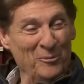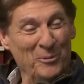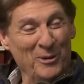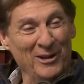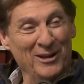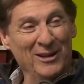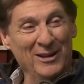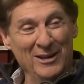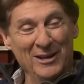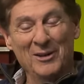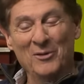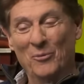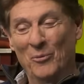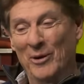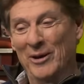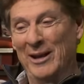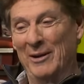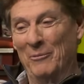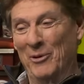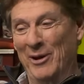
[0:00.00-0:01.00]
But
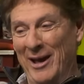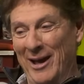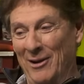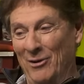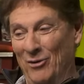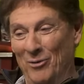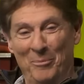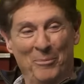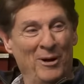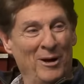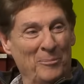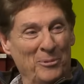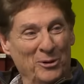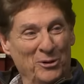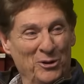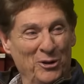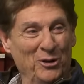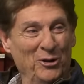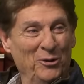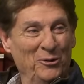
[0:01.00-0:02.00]
we did, we had a little bump or
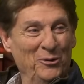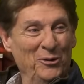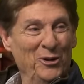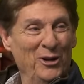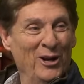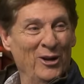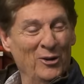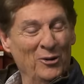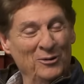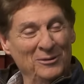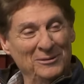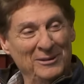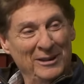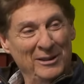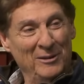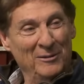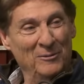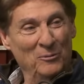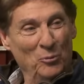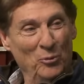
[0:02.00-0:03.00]
two, you know, in
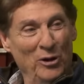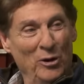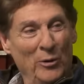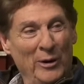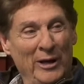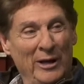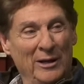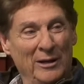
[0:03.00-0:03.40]
the rear end.